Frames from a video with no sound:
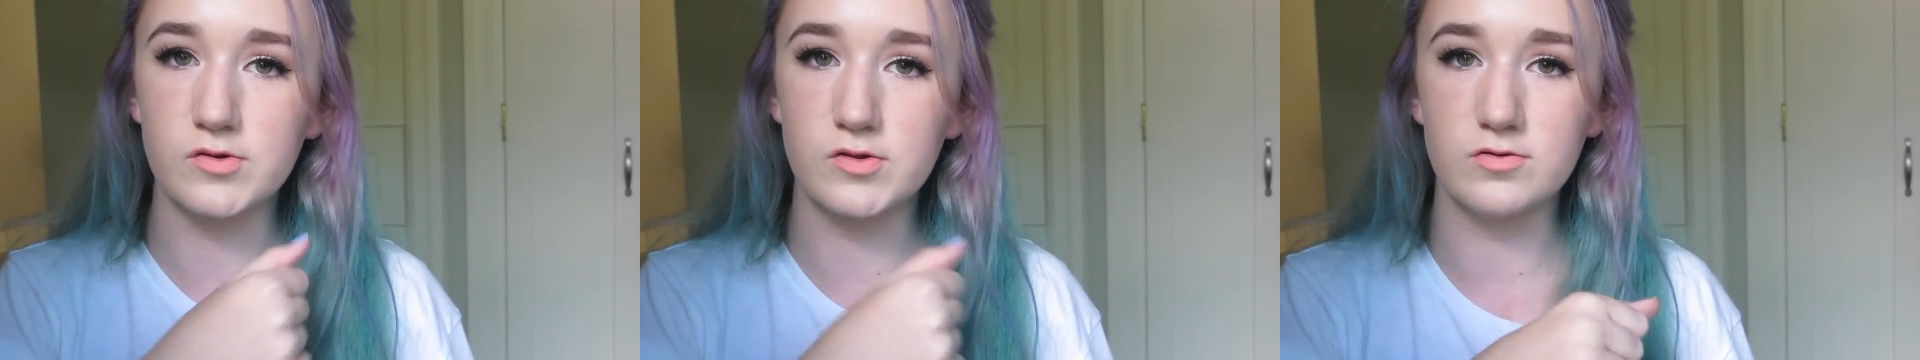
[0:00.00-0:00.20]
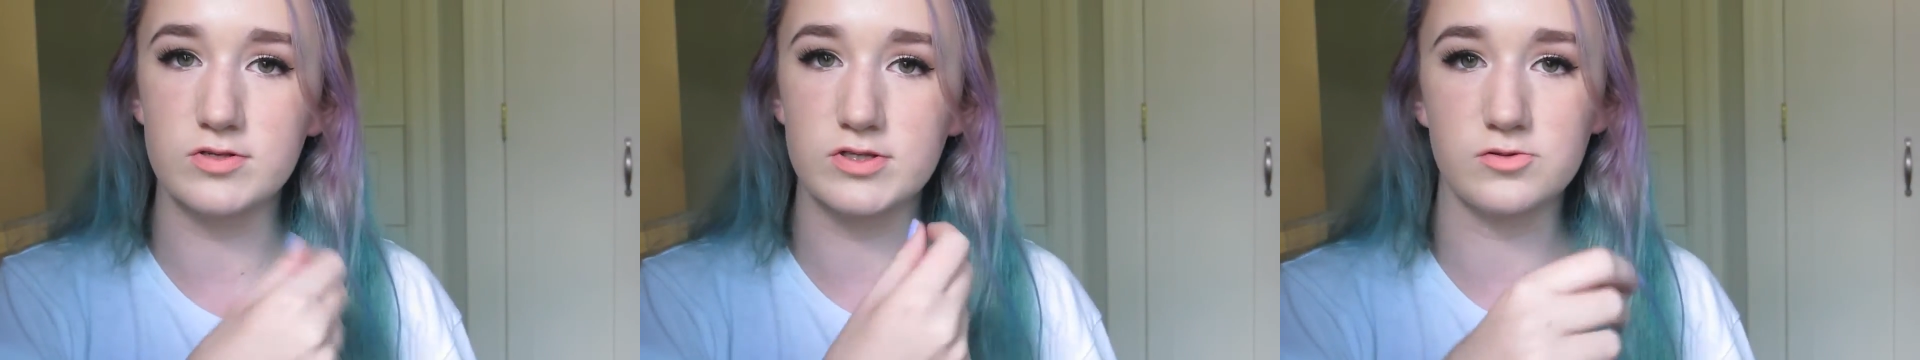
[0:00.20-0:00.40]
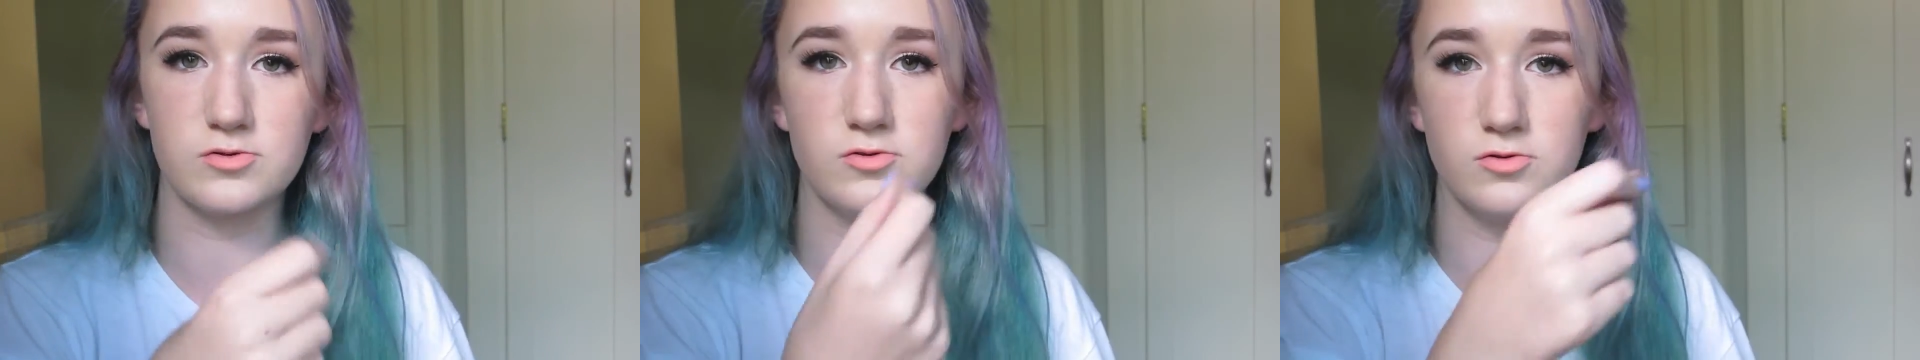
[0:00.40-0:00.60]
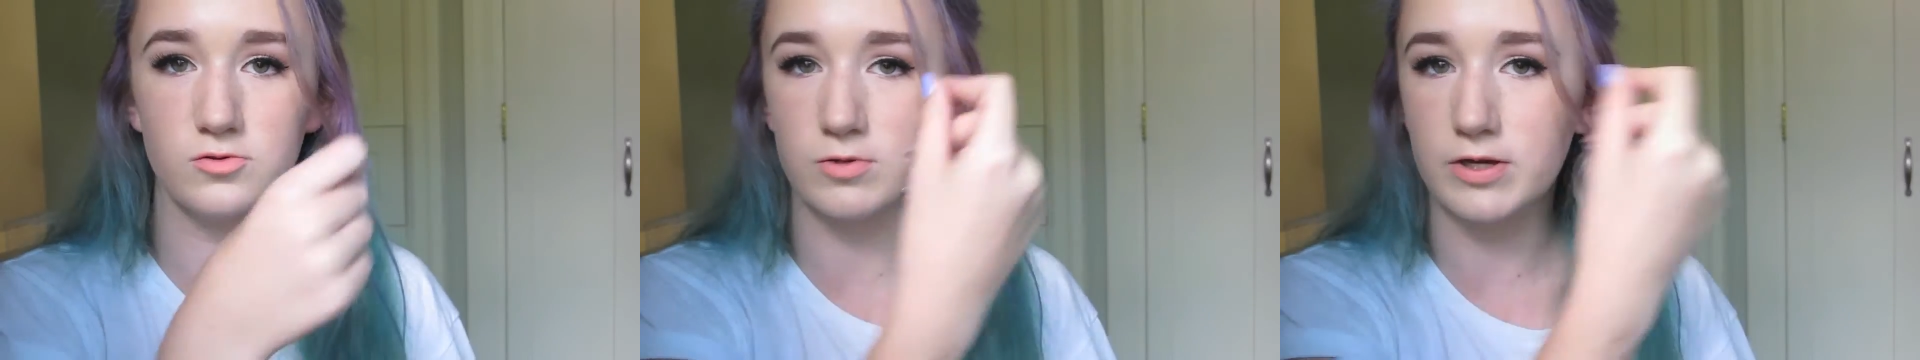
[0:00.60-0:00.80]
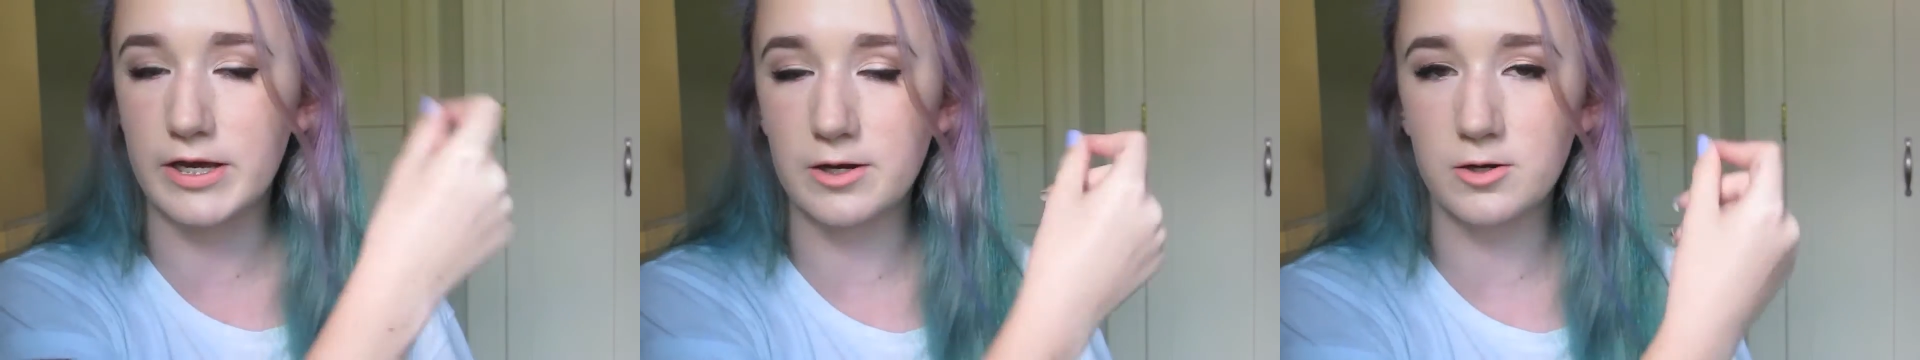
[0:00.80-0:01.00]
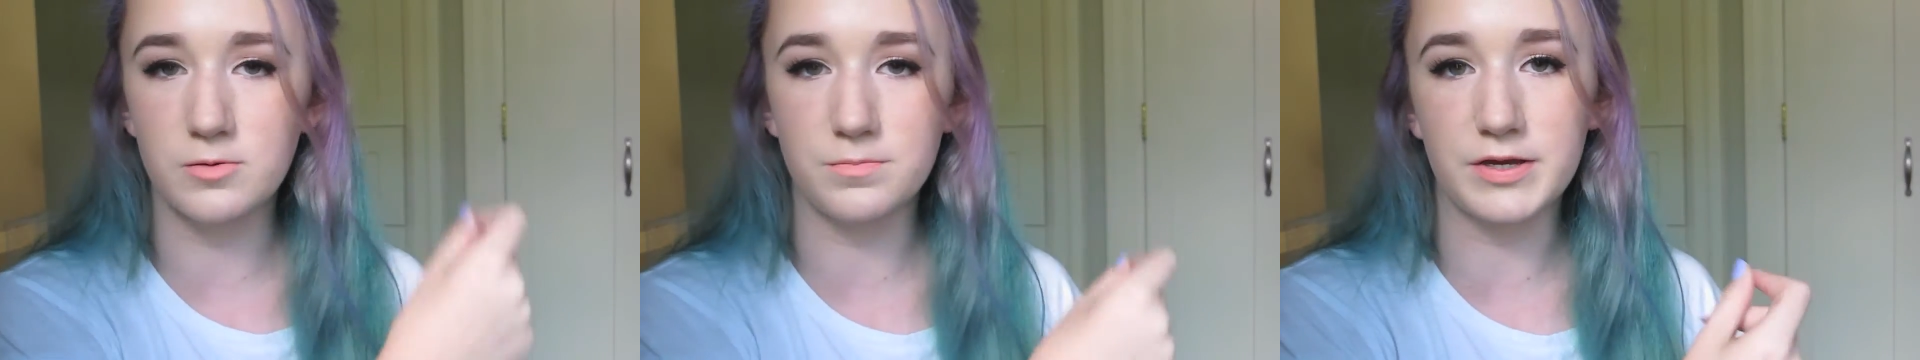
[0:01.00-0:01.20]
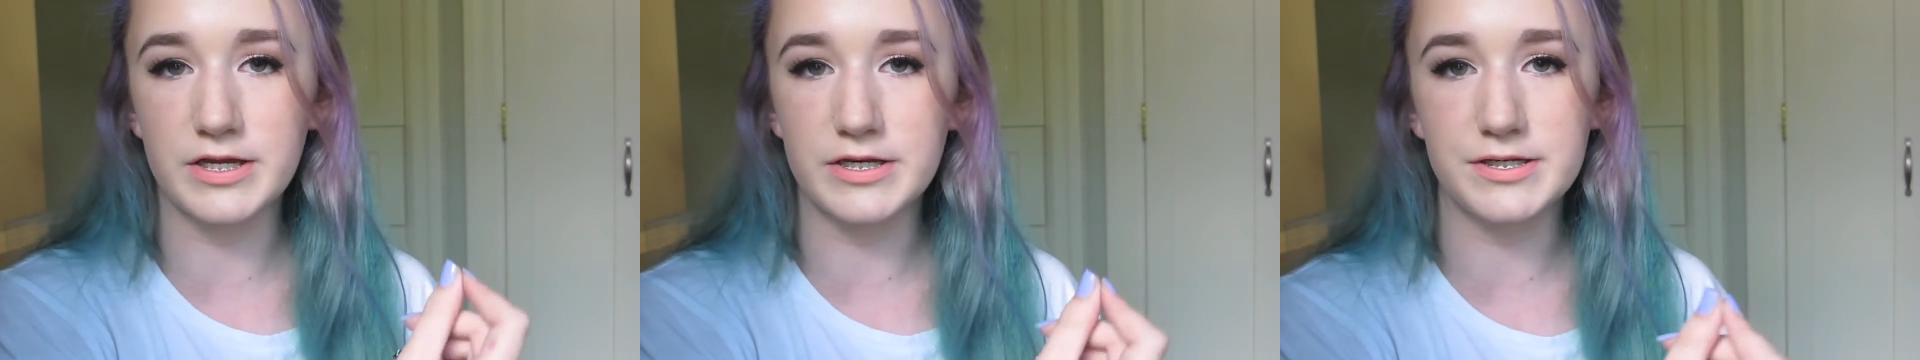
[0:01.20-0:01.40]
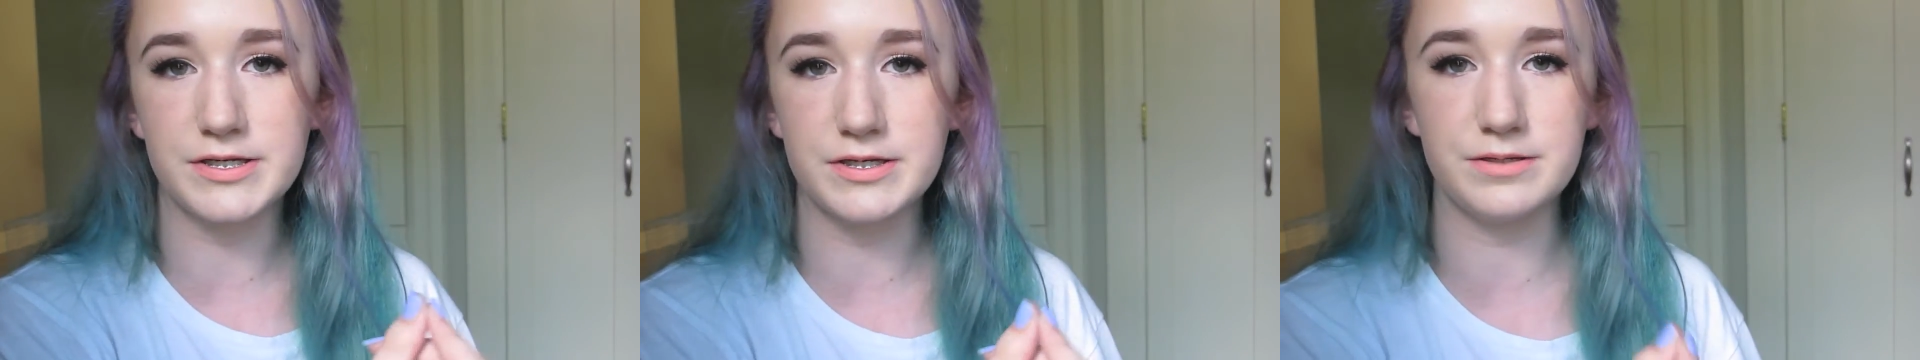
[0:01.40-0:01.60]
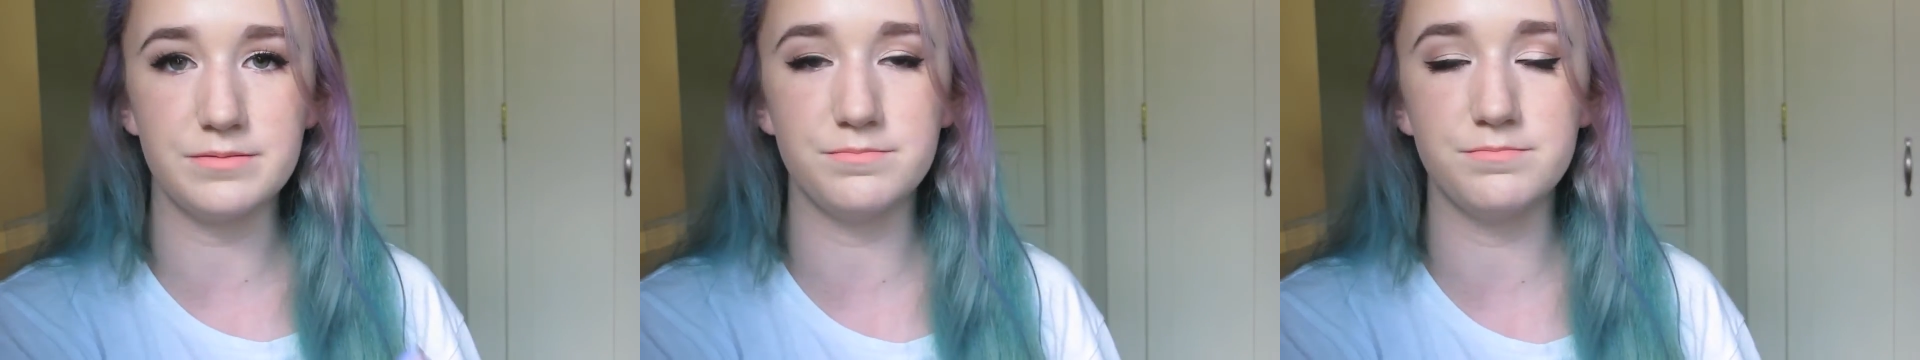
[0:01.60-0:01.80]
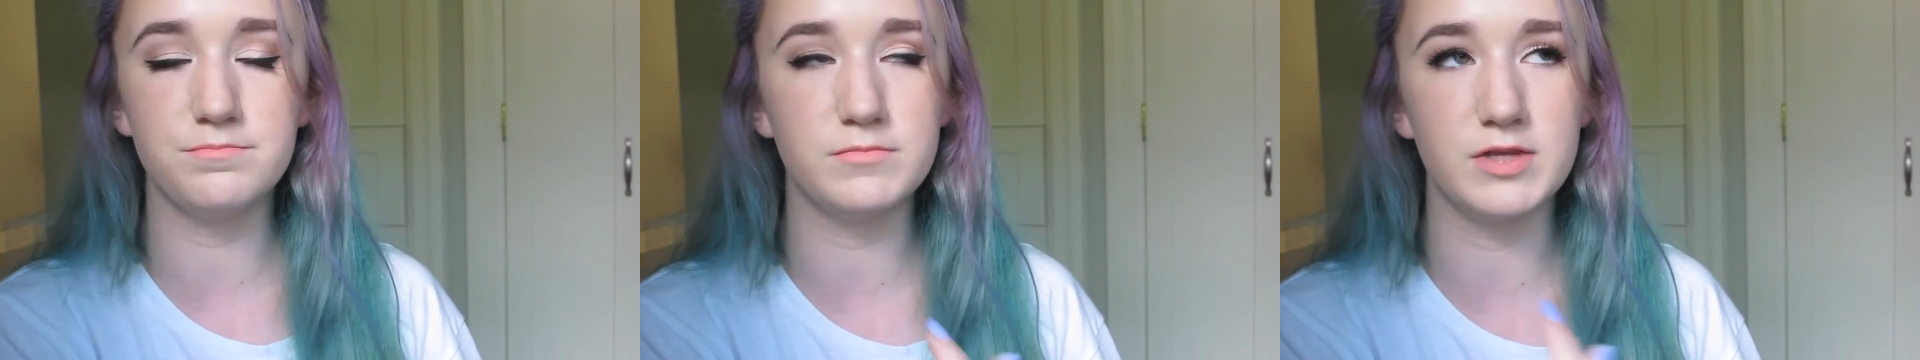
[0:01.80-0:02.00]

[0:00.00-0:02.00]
one of those little hair painty